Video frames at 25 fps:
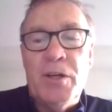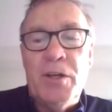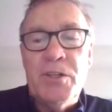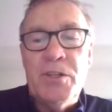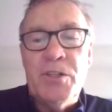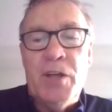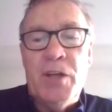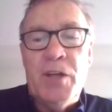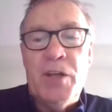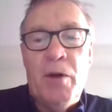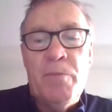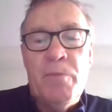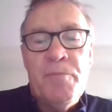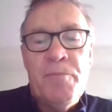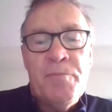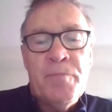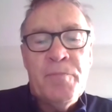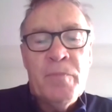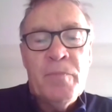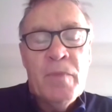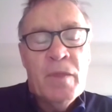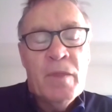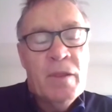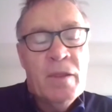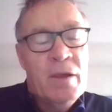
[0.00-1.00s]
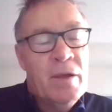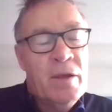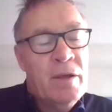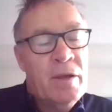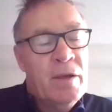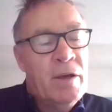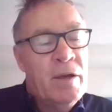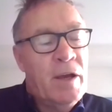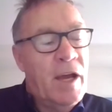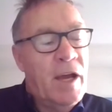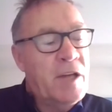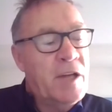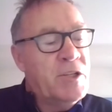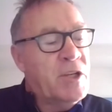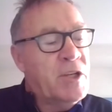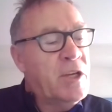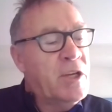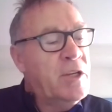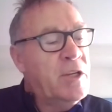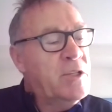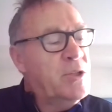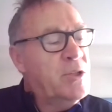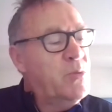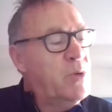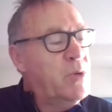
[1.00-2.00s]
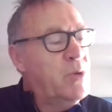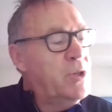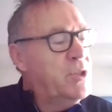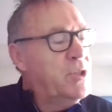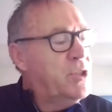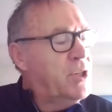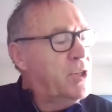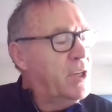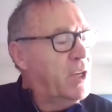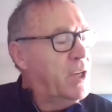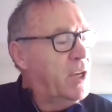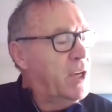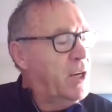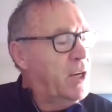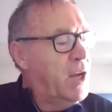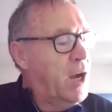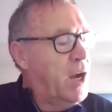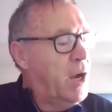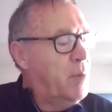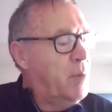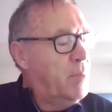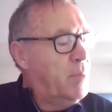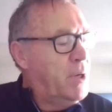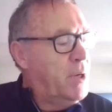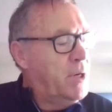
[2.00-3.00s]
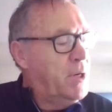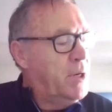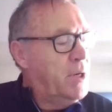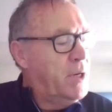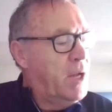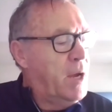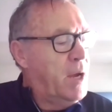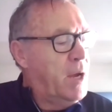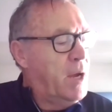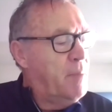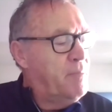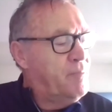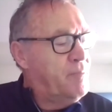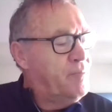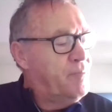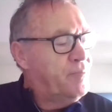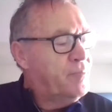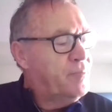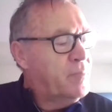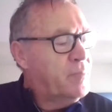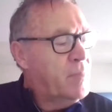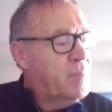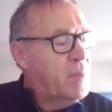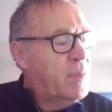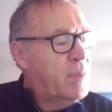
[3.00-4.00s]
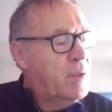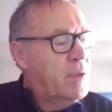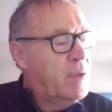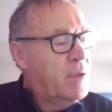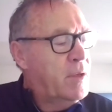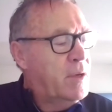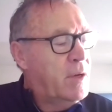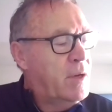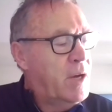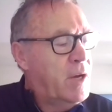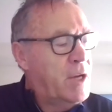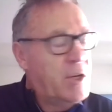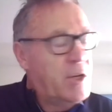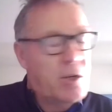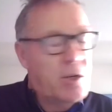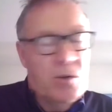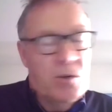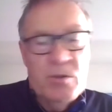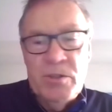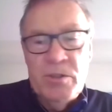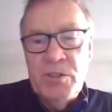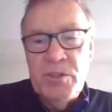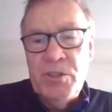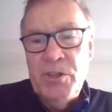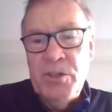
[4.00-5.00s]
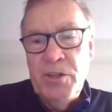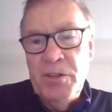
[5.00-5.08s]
So as kids, we used to get home and you couldn't see